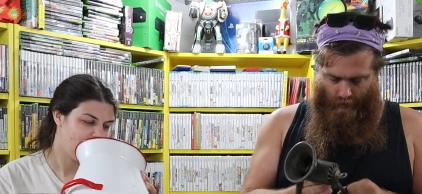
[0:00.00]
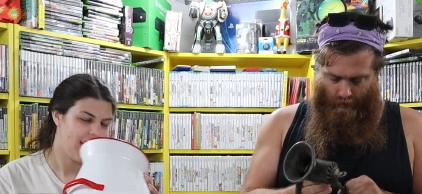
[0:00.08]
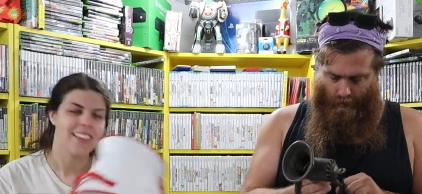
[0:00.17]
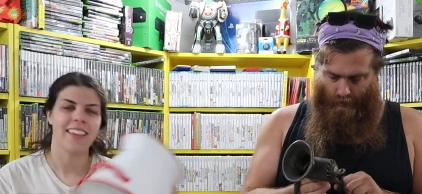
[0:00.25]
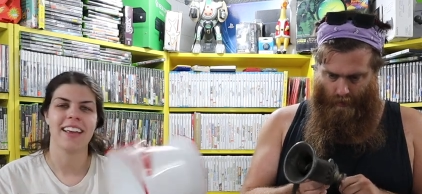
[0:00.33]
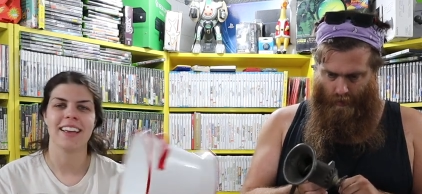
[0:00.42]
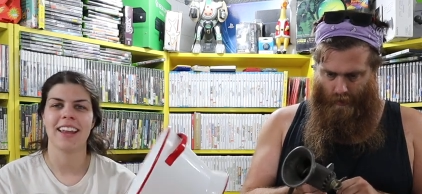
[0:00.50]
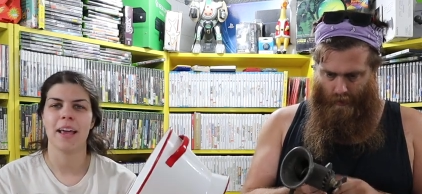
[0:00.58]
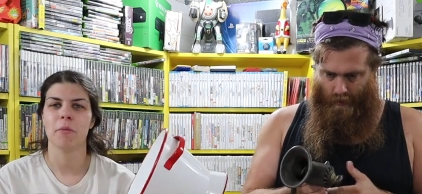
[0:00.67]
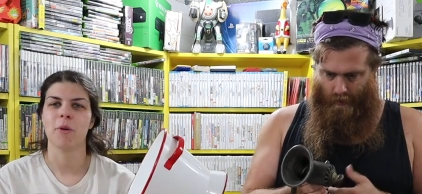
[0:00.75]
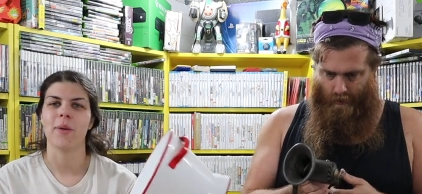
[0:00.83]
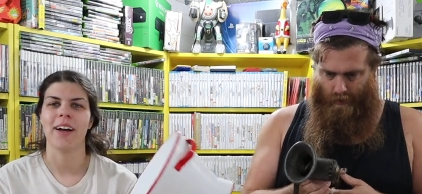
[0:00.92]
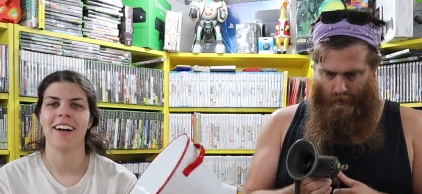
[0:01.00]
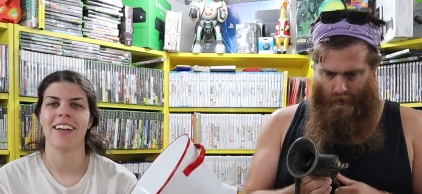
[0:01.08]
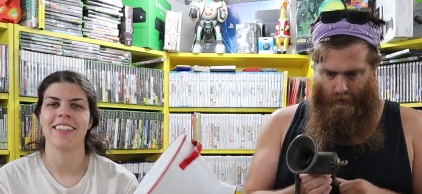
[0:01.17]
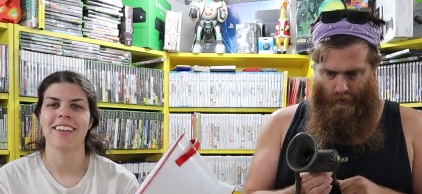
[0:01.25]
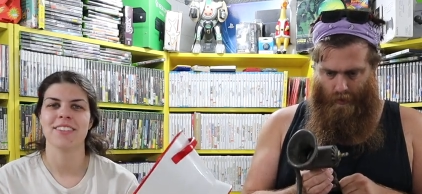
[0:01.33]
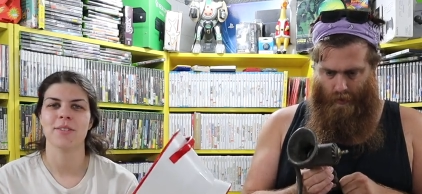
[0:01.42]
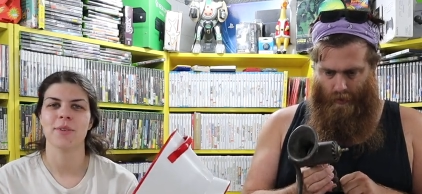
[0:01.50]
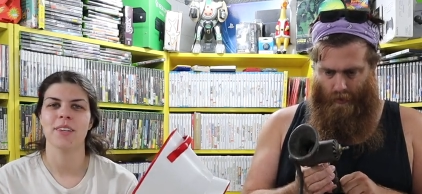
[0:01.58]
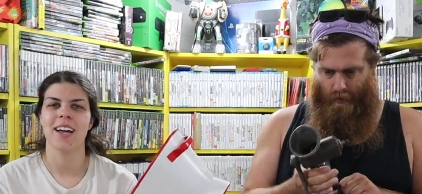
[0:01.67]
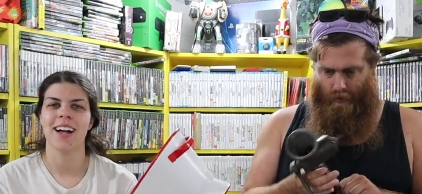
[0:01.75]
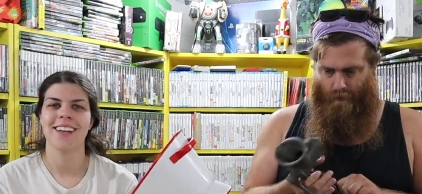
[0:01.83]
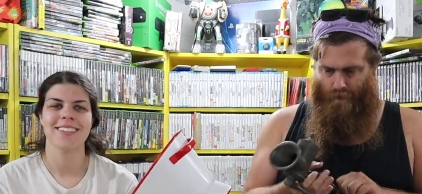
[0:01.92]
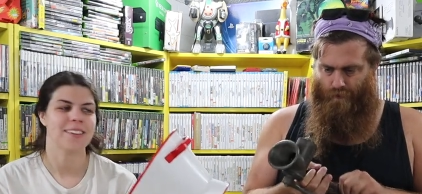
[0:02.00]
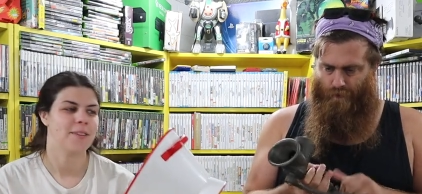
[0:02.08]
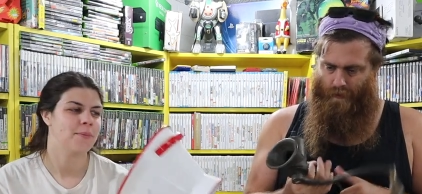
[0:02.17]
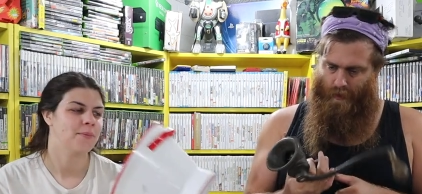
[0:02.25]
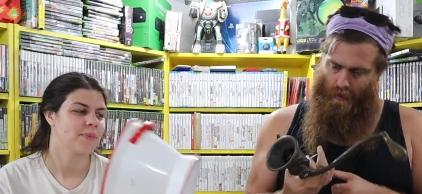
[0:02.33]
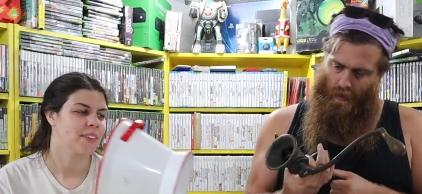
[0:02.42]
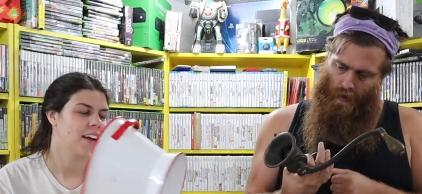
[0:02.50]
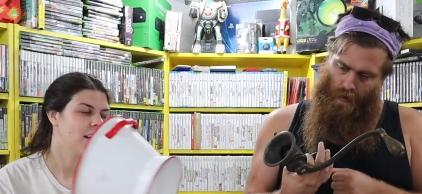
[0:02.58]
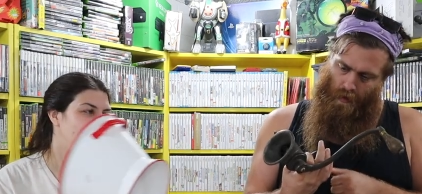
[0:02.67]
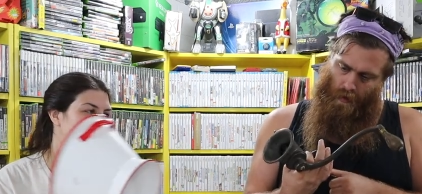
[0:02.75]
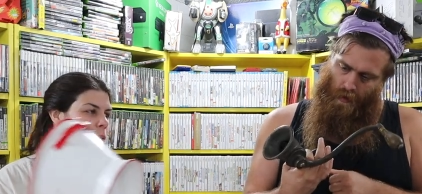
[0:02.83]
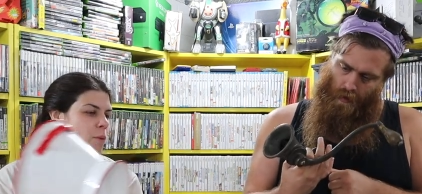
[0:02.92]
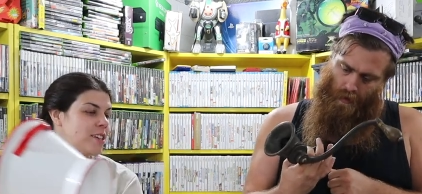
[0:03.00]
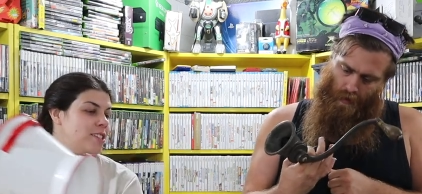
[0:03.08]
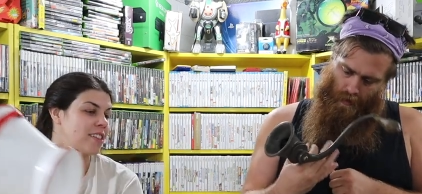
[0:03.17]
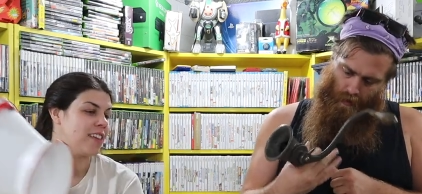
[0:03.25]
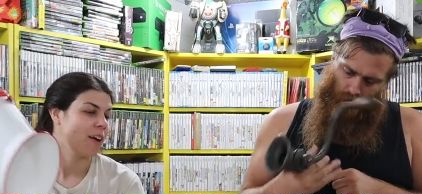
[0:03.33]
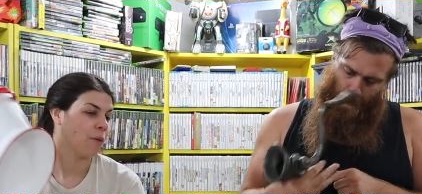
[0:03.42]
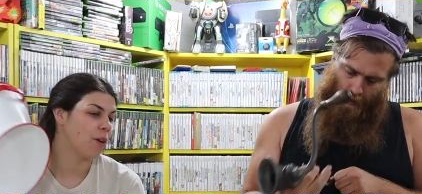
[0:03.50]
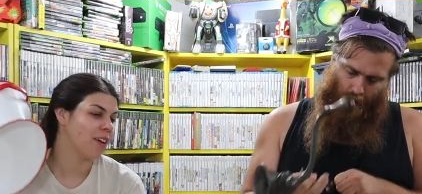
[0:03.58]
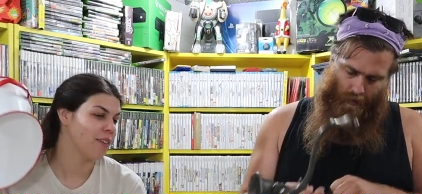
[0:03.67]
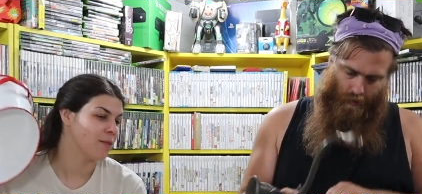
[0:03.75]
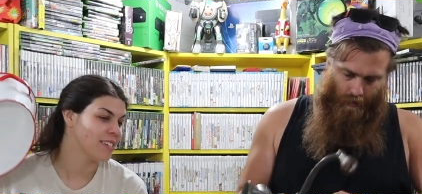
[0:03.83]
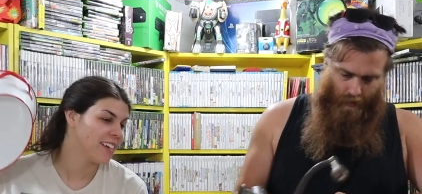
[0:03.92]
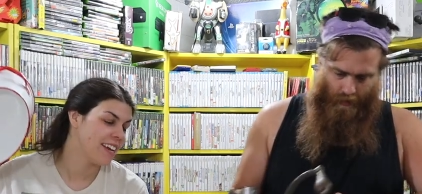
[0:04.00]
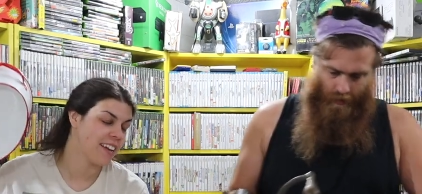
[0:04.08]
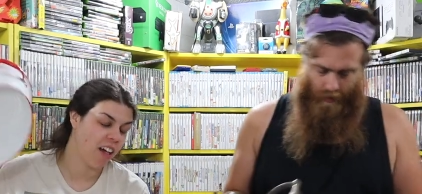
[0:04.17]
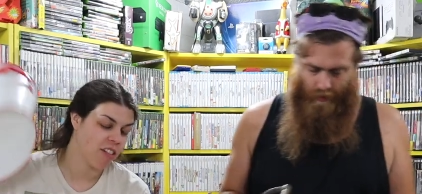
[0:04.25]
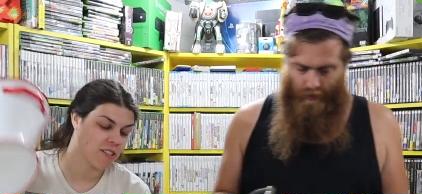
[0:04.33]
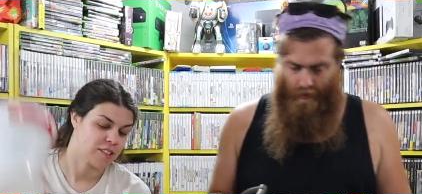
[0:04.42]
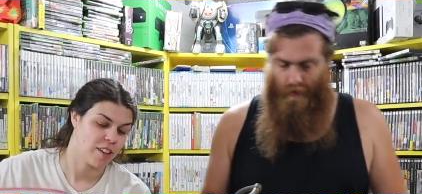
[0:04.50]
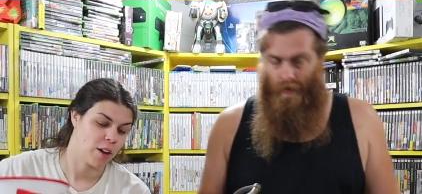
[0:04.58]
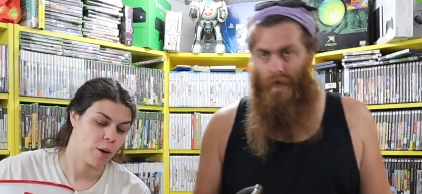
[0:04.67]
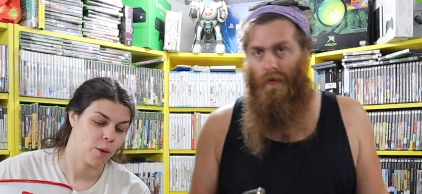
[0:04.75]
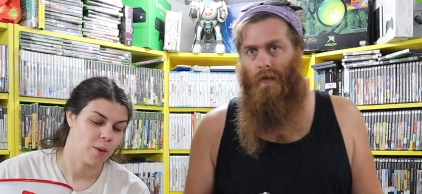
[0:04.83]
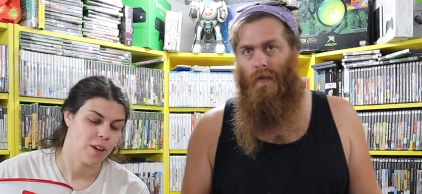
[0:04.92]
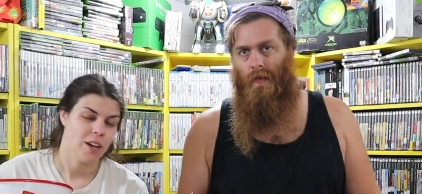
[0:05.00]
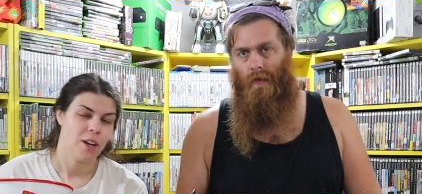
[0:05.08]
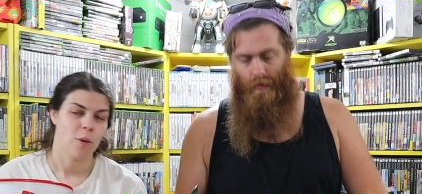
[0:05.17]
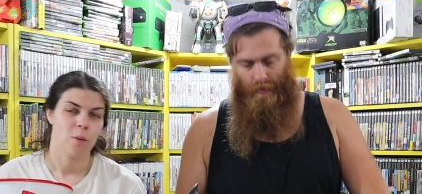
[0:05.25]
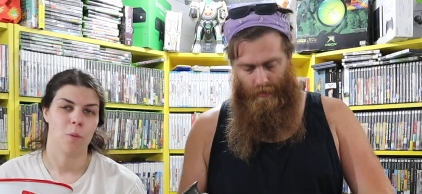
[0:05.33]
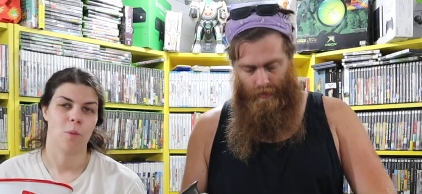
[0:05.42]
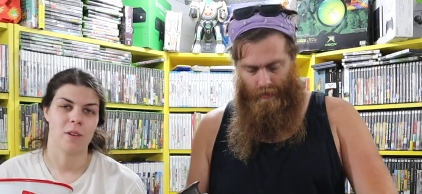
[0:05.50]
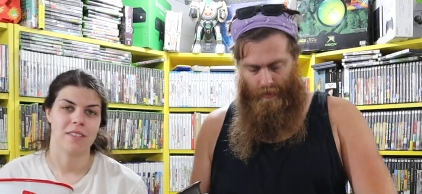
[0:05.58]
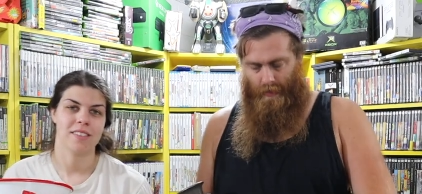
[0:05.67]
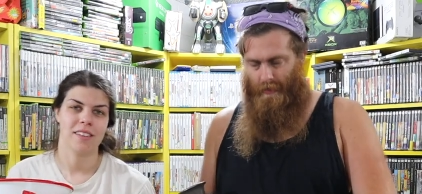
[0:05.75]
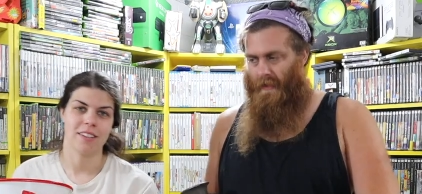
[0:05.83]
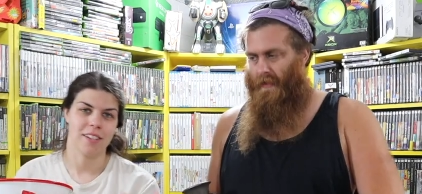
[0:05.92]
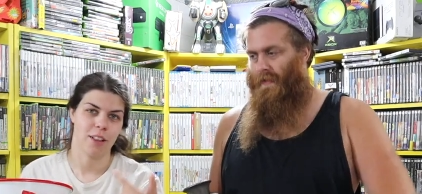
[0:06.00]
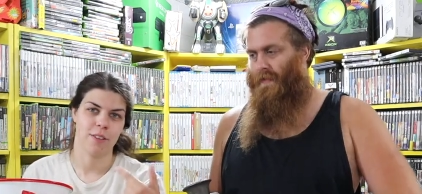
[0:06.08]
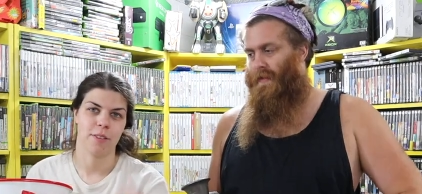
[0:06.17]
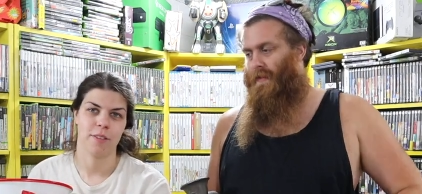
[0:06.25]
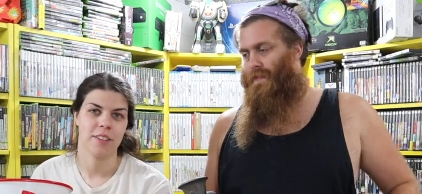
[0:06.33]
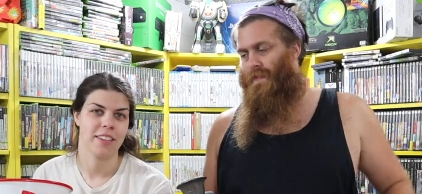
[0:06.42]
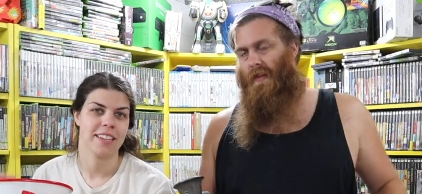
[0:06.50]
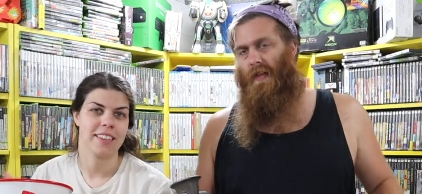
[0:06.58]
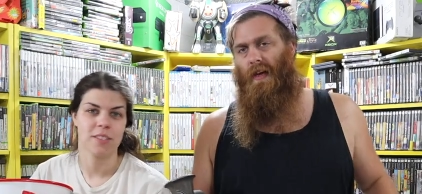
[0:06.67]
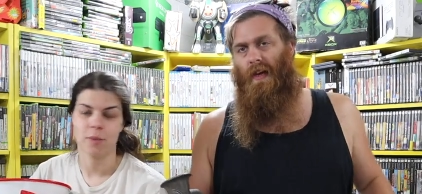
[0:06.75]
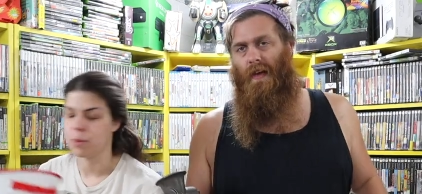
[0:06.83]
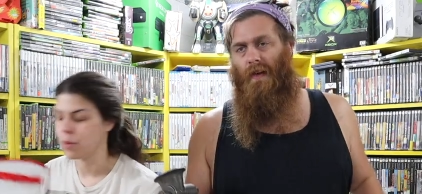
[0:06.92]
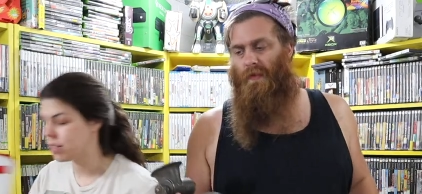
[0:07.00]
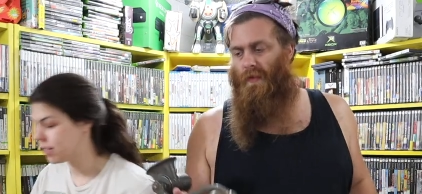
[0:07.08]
Speaker 1: I like enamelware. I think it's really awesome. I wish that one that was ten dollars though was a dollar fifty like this. Yeah, one. that